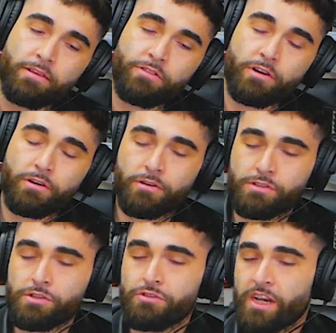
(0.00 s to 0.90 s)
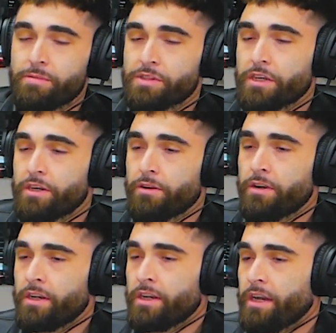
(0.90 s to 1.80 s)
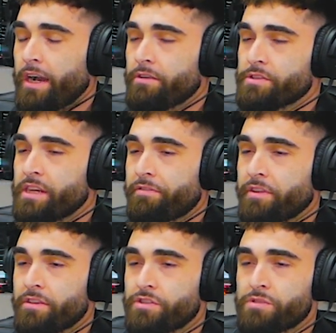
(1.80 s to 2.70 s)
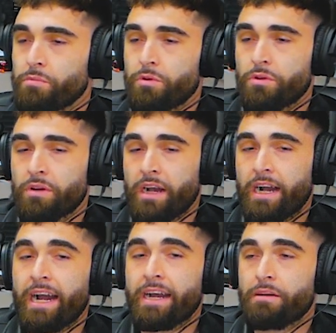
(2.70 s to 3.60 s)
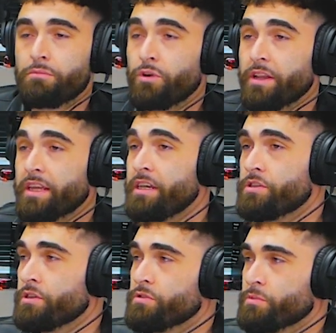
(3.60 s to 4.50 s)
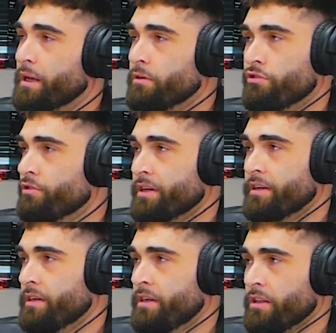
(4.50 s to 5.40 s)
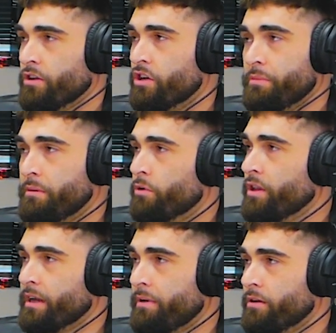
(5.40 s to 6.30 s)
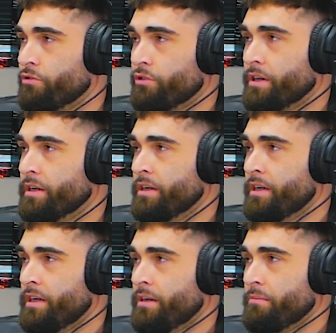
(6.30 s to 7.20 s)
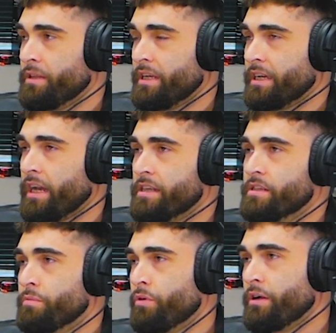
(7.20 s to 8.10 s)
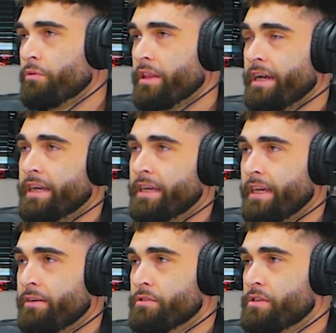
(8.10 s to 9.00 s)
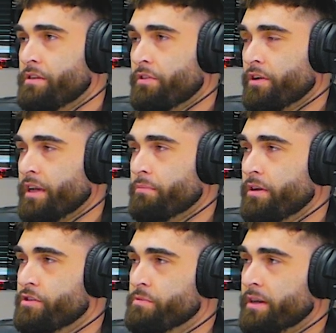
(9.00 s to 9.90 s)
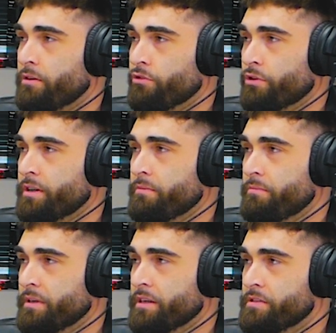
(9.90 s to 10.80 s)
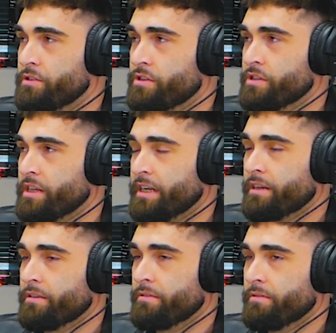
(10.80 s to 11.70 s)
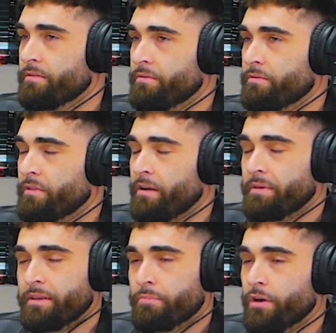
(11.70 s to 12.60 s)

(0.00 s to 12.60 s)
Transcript: So two jobs ago, I was definitely just more. I, I one of the keystones was Michael Jordan. Learn to be more like Michael Jordan. But then it got to the point where like, yeah, when Steve Kerr like punches Michael Jordan because he's just like, I mean,